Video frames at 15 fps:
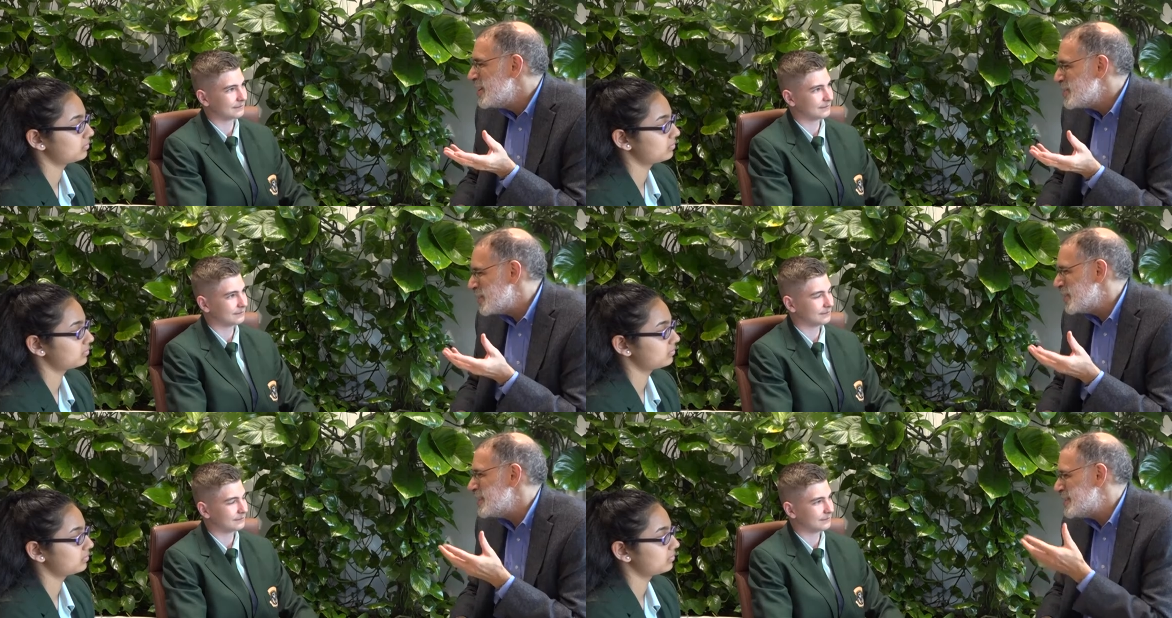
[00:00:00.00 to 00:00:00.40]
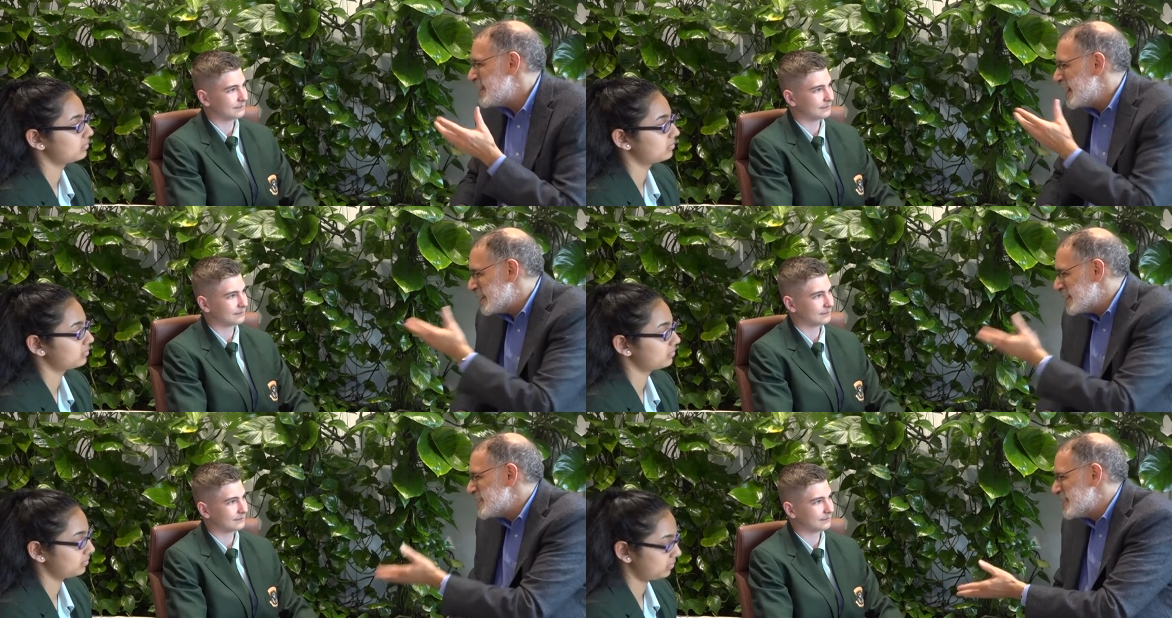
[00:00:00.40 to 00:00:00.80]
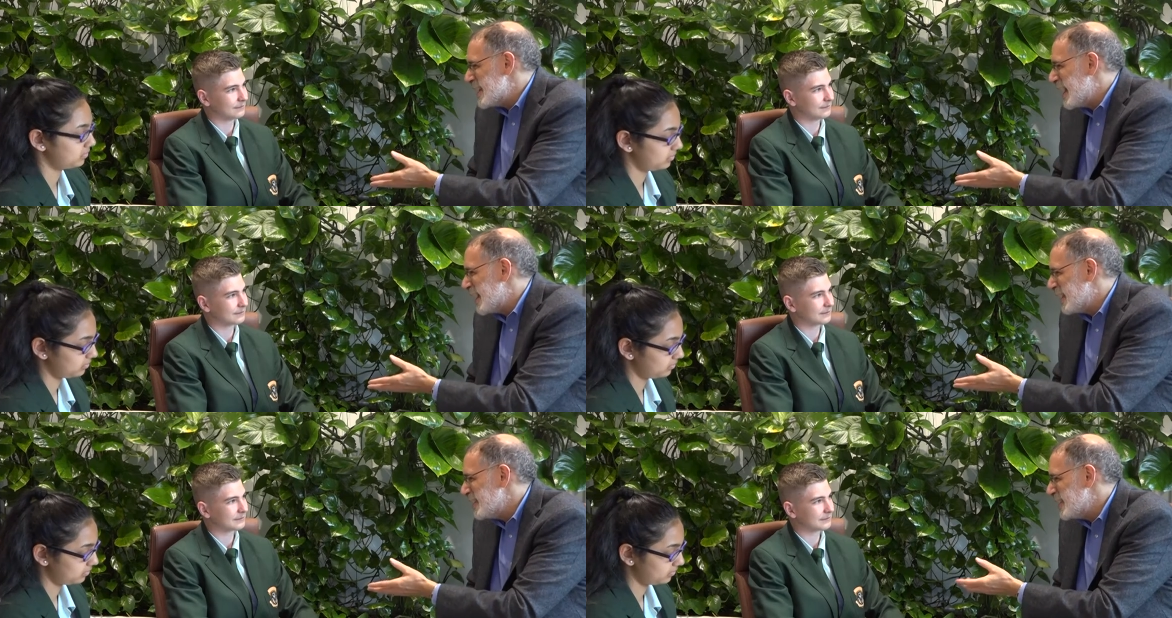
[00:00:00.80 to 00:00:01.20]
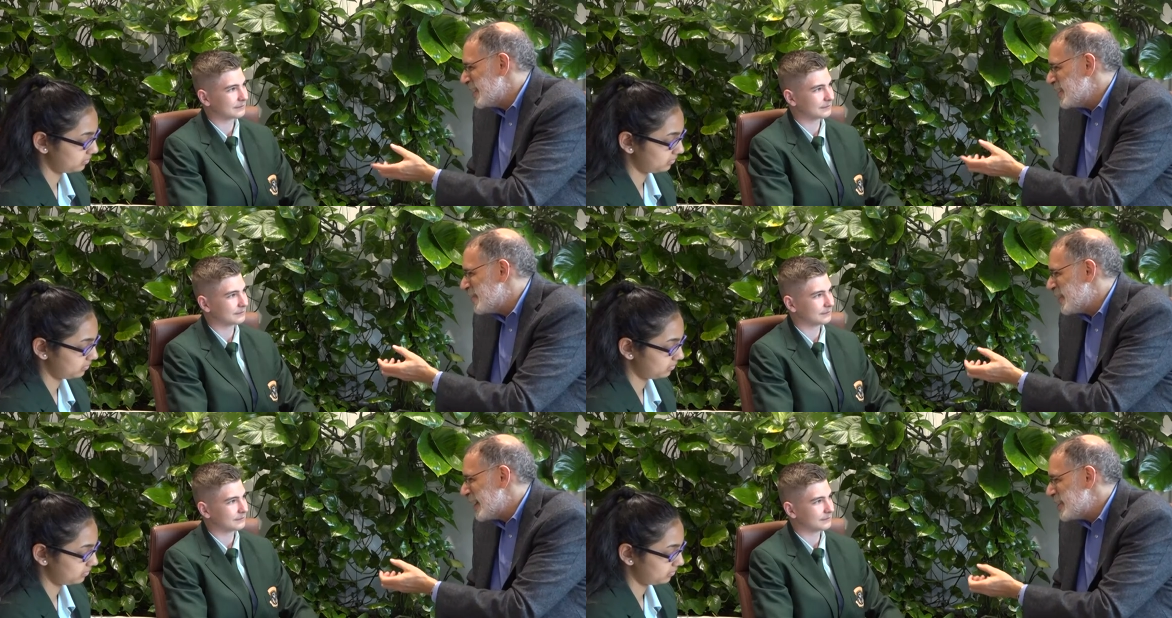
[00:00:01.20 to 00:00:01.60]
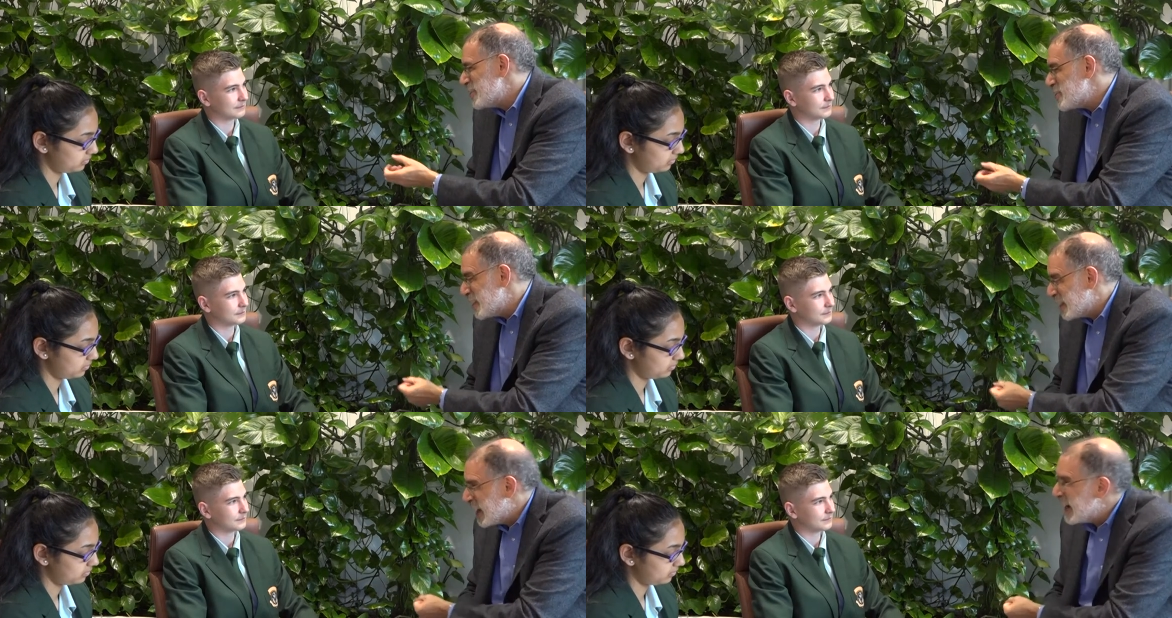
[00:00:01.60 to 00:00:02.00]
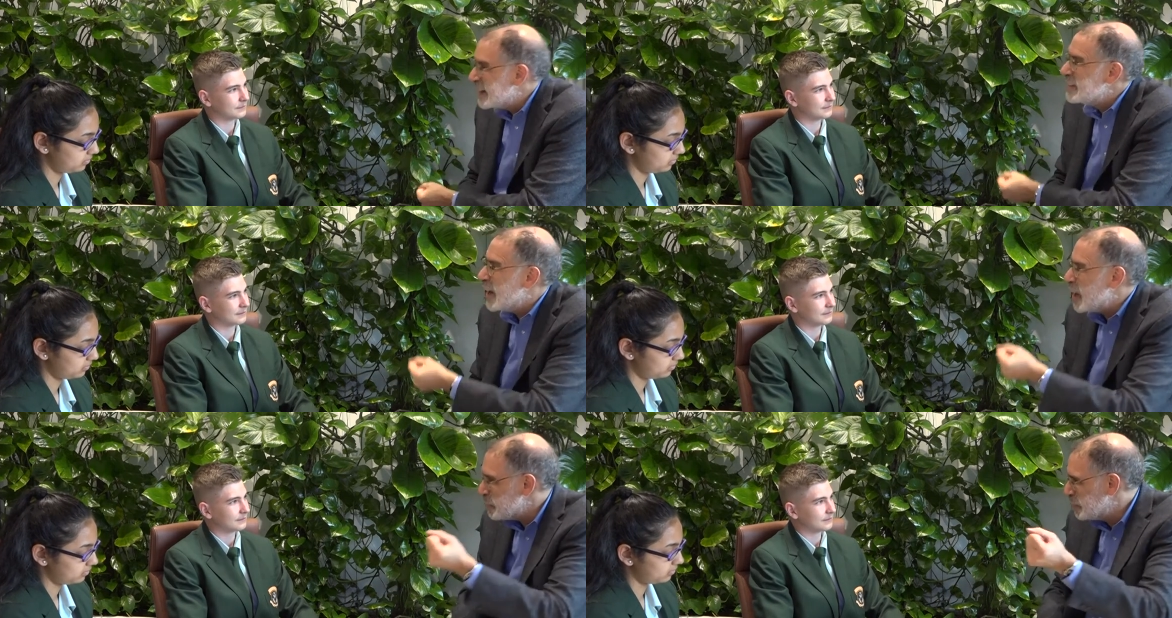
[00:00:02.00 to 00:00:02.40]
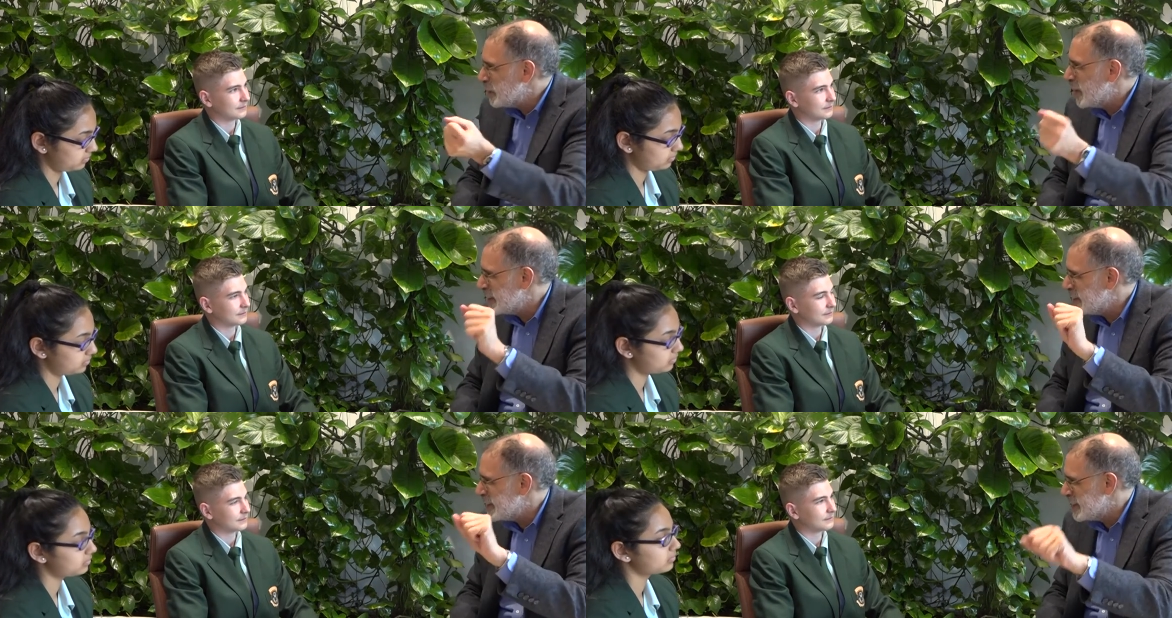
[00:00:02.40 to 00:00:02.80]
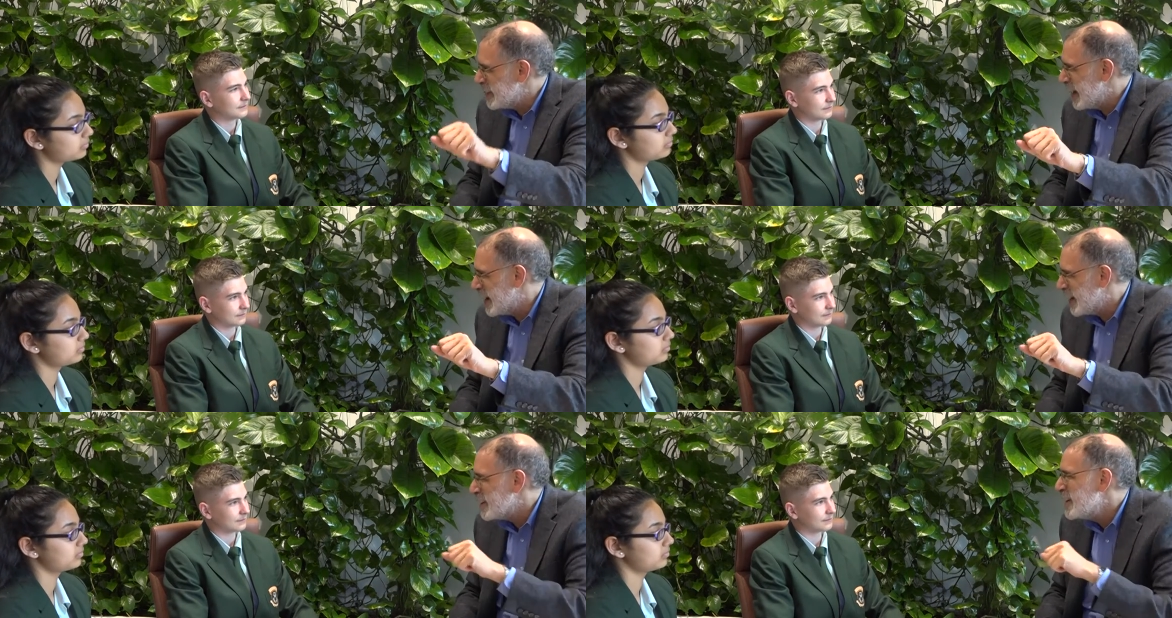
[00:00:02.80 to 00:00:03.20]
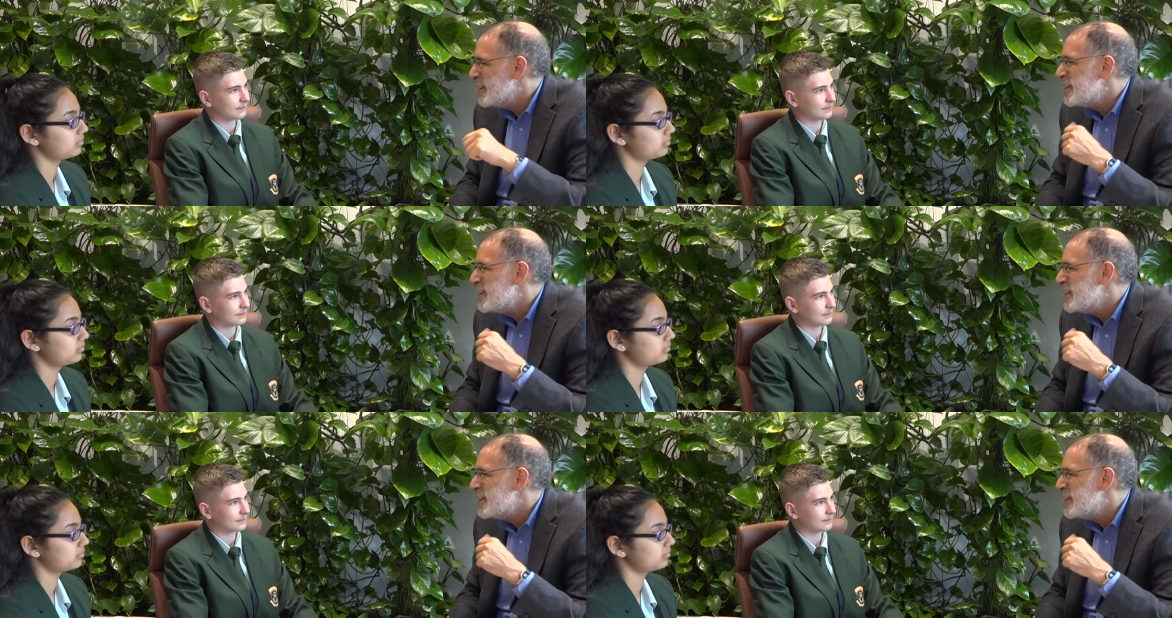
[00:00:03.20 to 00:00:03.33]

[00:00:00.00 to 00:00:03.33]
Speaker 1: So to take a sound that you find interesting and upload it there.